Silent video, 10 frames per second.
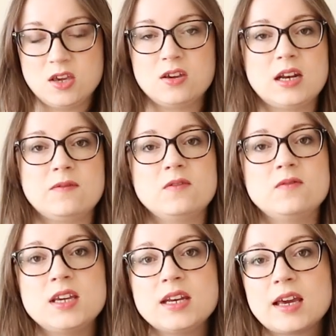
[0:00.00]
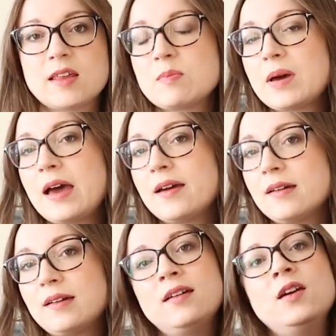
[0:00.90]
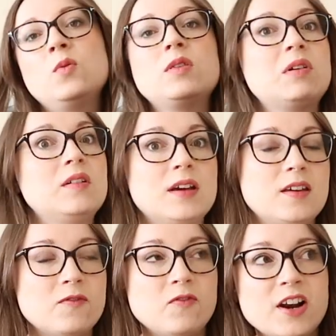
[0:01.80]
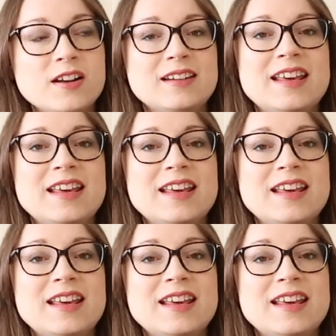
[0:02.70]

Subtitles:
You can have the V-neck at the back with the boat neck at the front.